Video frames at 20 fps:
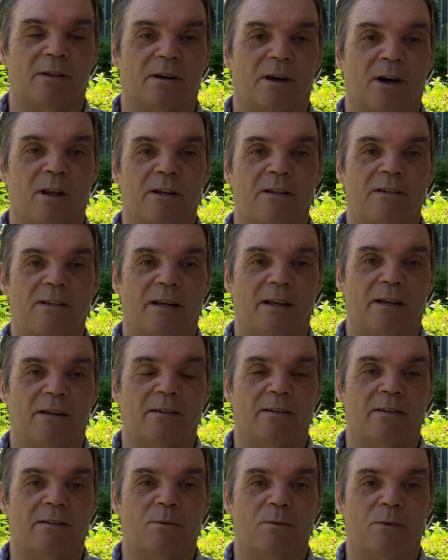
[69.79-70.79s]
holiday
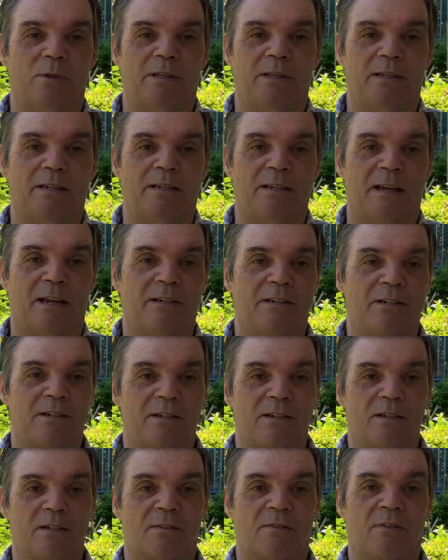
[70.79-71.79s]
with the
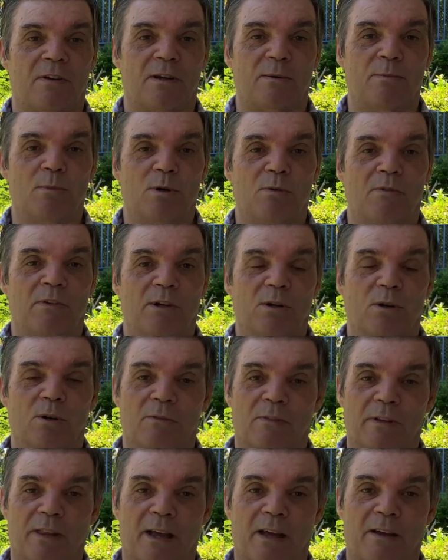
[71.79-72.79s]
intentions of her moving
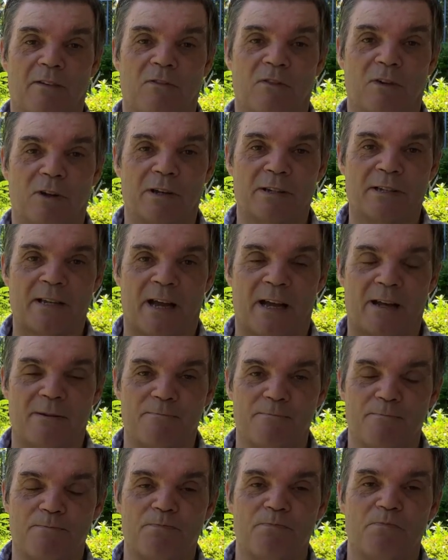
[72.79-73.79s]
over there full time.